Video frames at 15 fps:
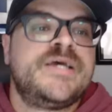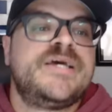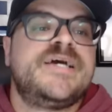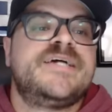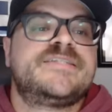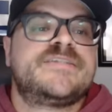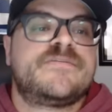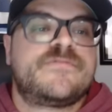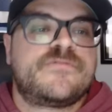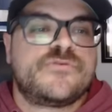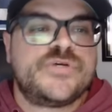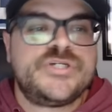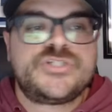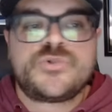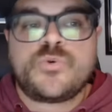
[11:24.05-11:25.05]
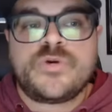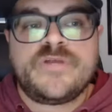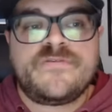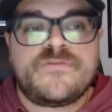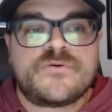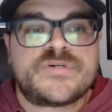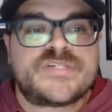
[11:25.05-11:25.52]
It's a free
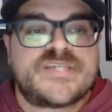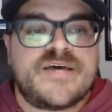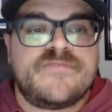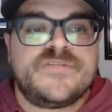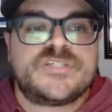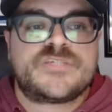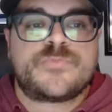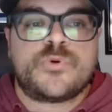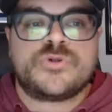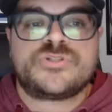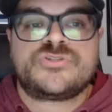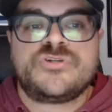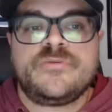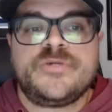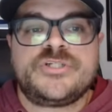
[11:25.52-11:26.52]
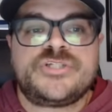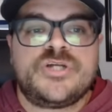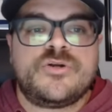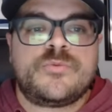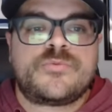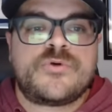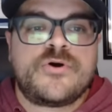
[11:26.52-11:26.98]
24/7 sports streaming
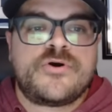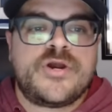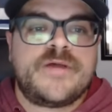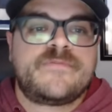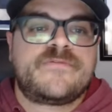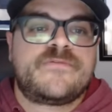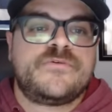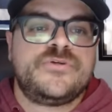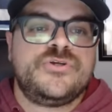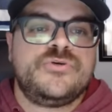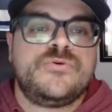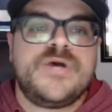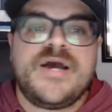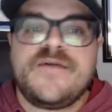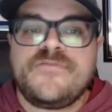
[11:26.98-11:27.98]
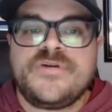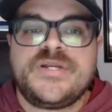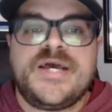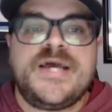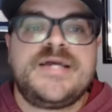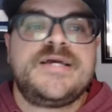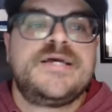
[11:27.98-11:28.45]
channel programmed for you every
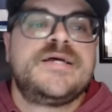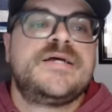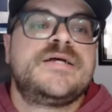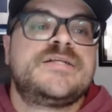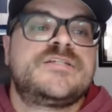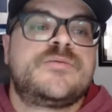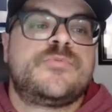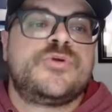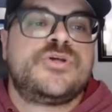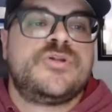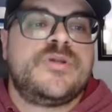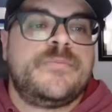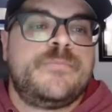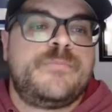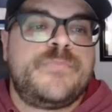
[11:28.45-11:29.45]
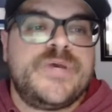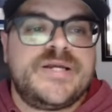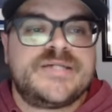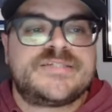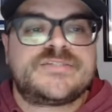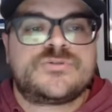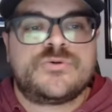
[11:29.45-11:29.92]
day to bring you the
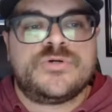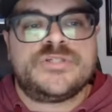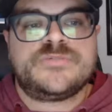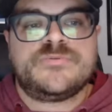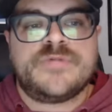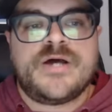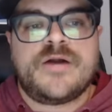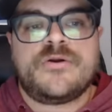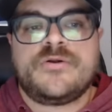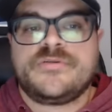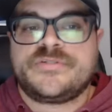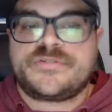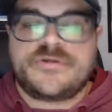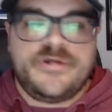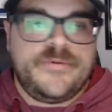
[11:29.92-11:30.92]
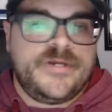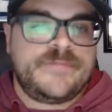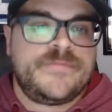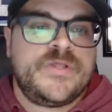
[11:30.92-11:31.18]
biggest stories without all the screaming.